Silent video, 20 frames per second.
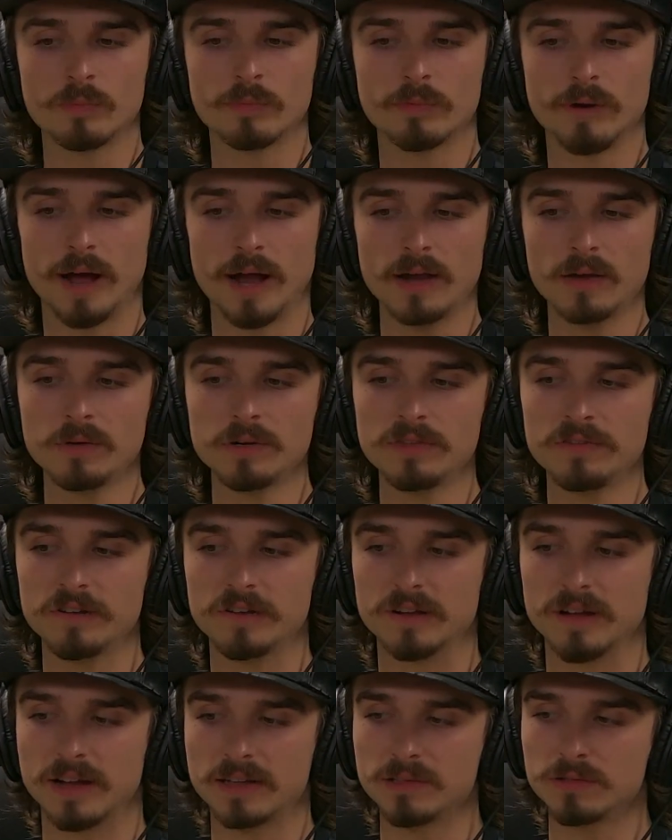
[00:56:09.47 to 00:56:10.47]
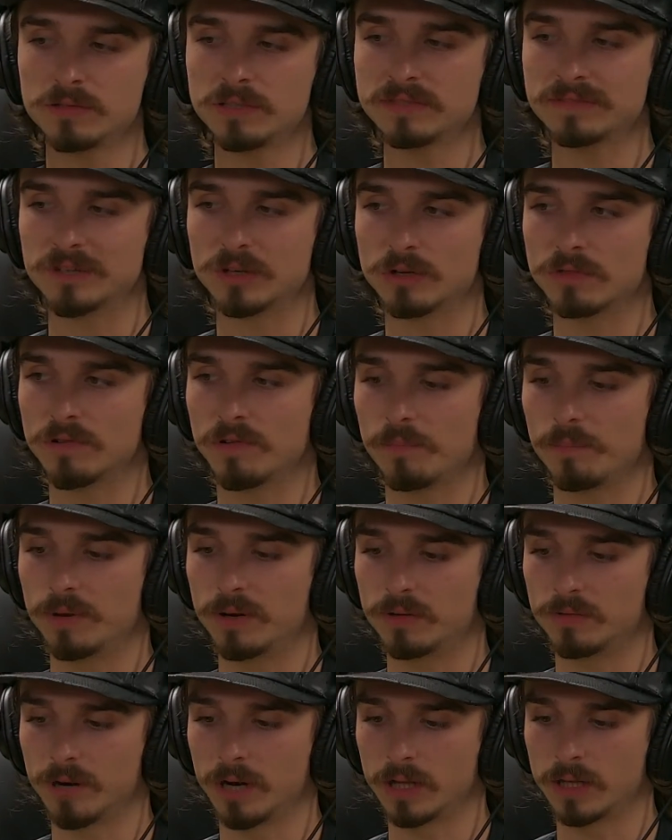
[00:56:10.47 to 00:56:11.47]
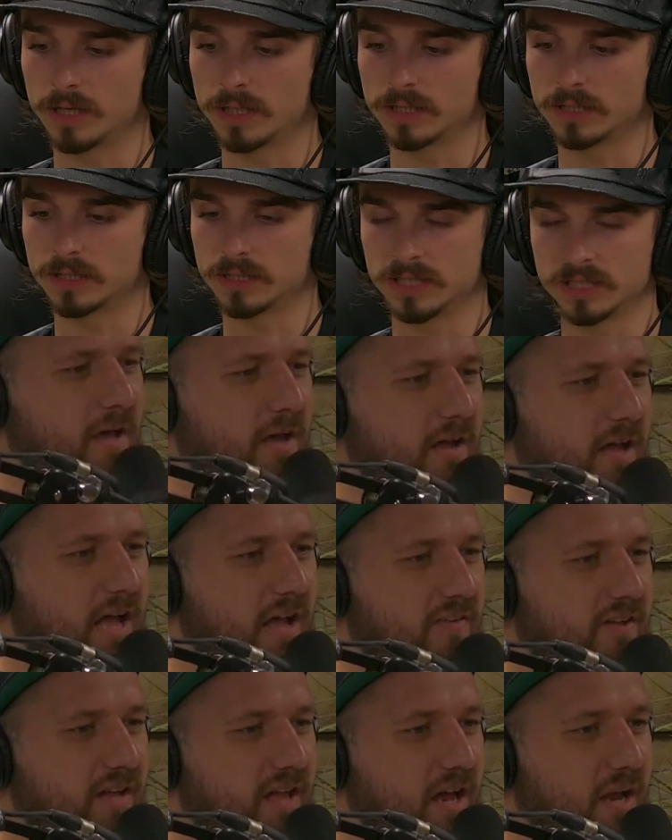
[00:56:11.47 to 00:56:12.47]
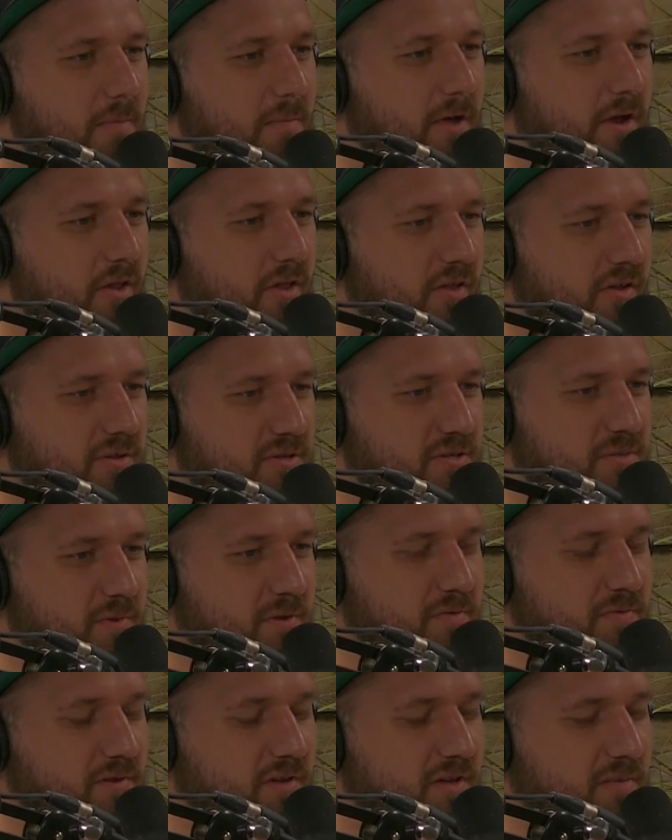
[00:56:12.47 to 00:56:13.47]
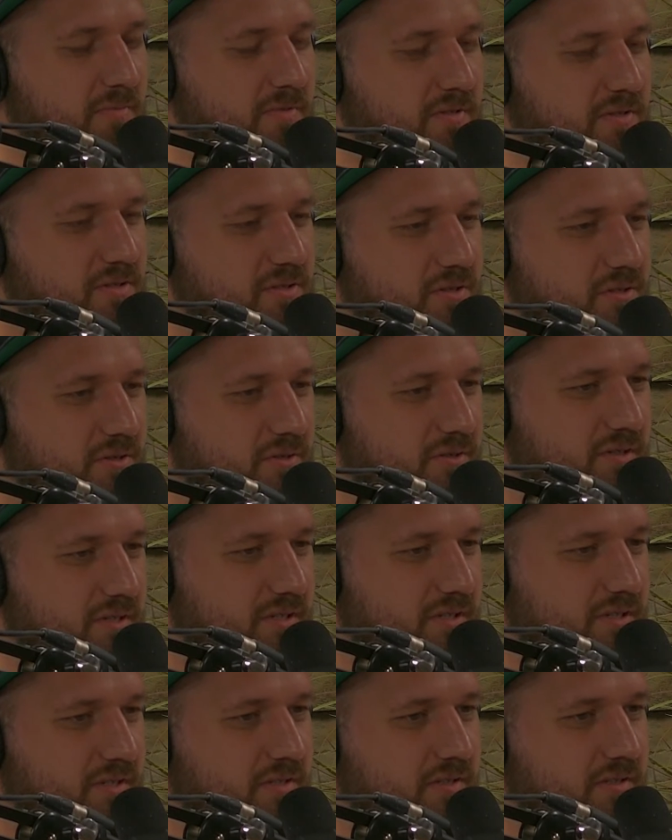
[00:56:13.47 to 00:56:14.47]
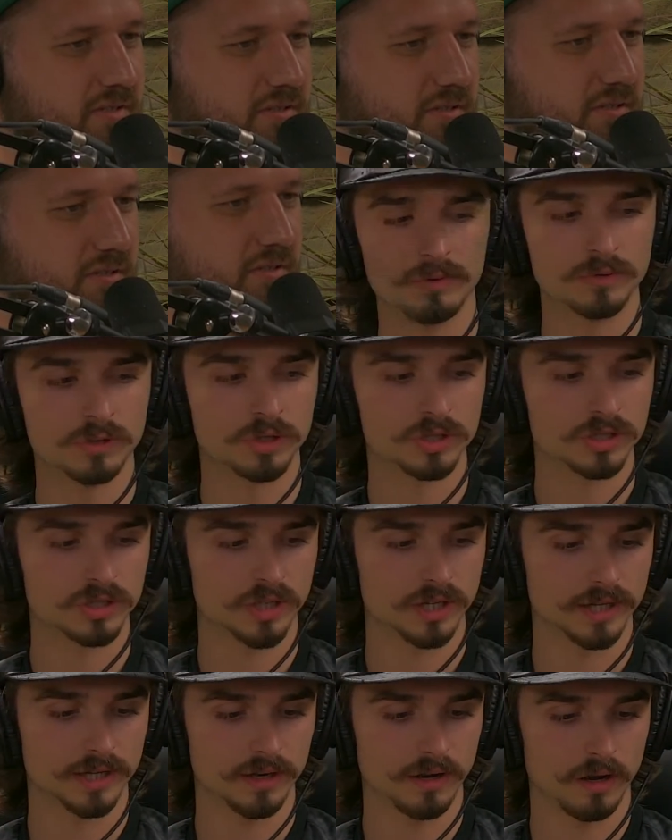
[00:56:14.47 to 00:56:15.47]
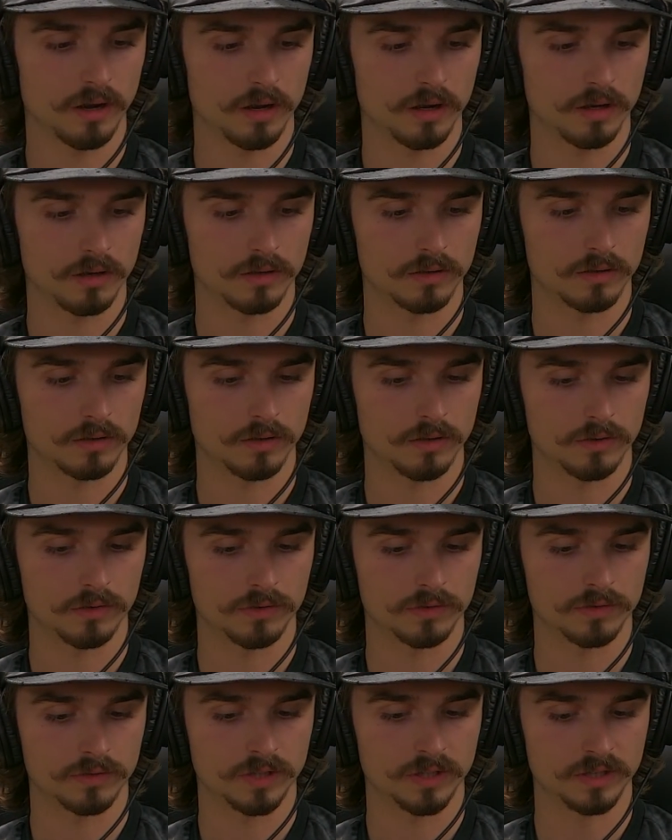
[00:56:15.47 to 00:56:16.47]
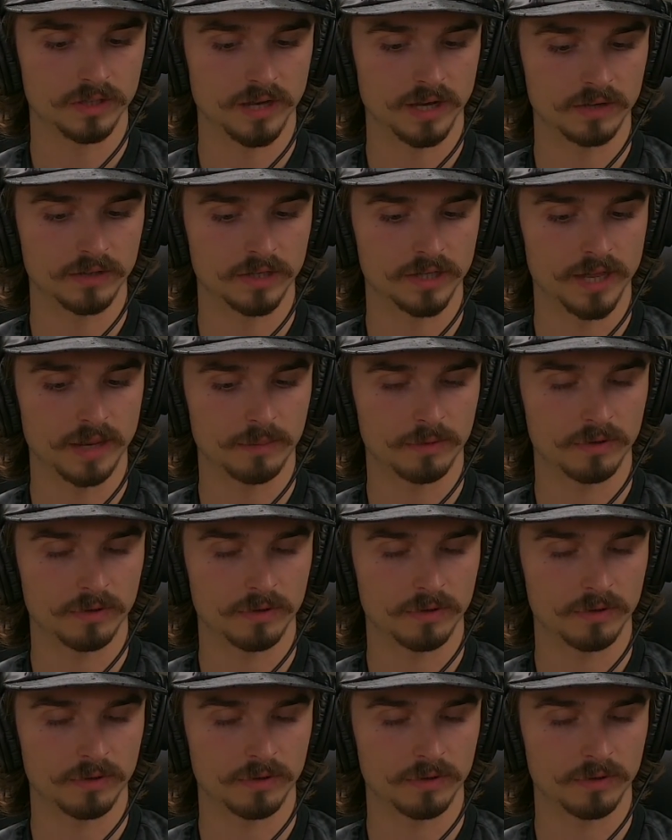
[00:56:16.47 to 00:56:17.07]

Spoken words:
I don't even know if I've been around. I have a lot of mental illness in my family, so like. Did people just like now did that person?